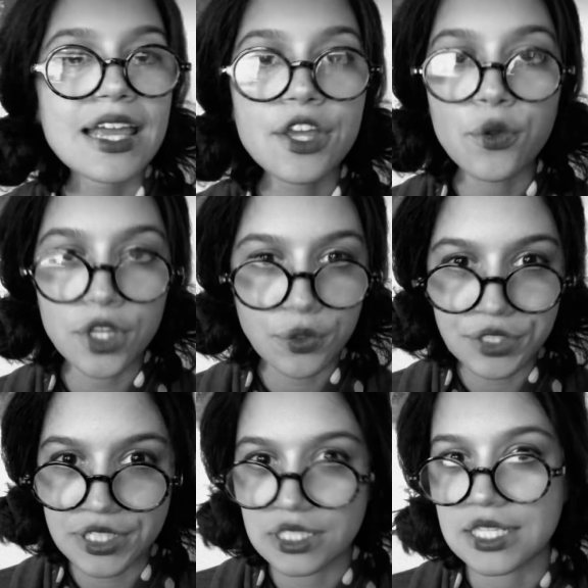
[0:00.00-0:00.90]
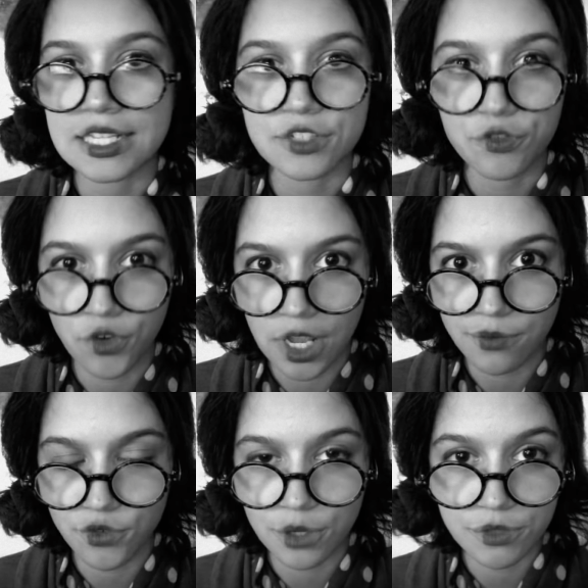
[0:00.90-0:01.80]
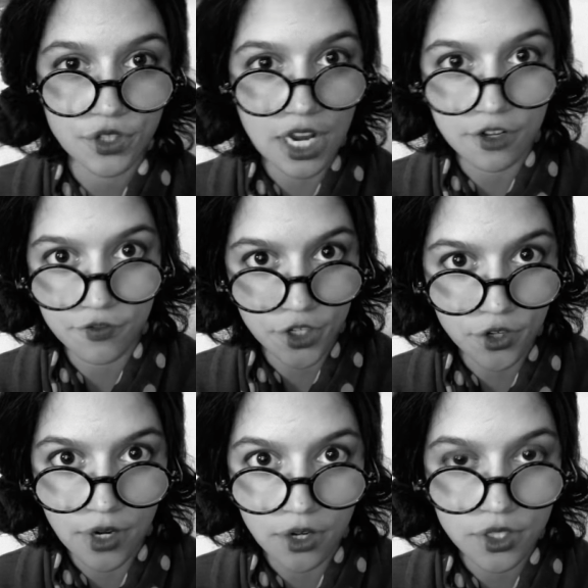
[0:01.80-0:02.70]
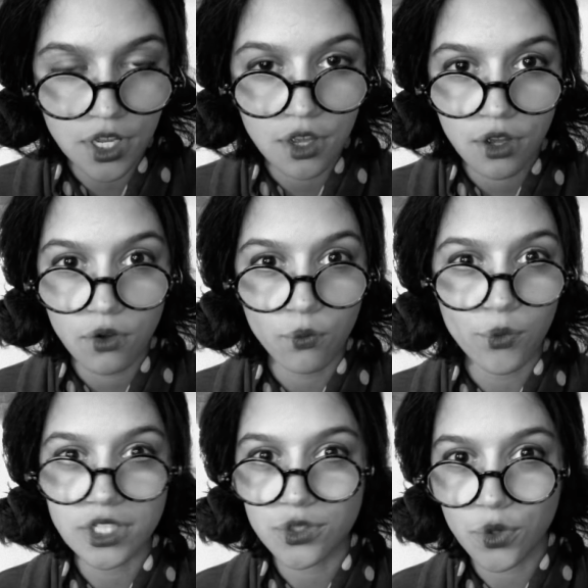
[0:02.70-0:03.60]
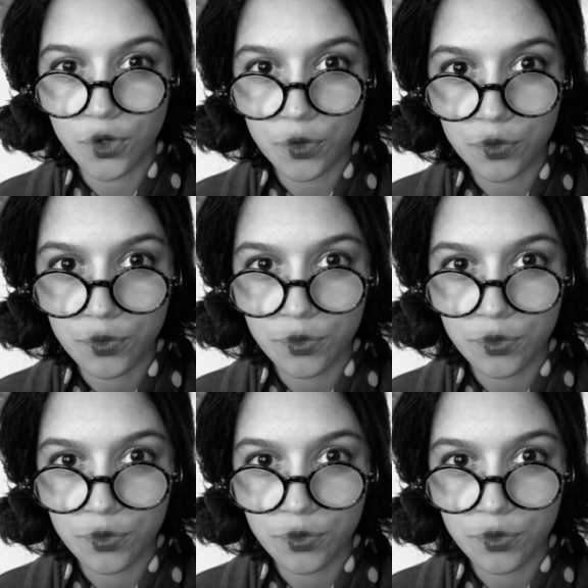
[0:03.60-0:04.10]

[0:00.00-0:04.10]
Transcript: He only uses this as a frame for him to kind of figure out what sort of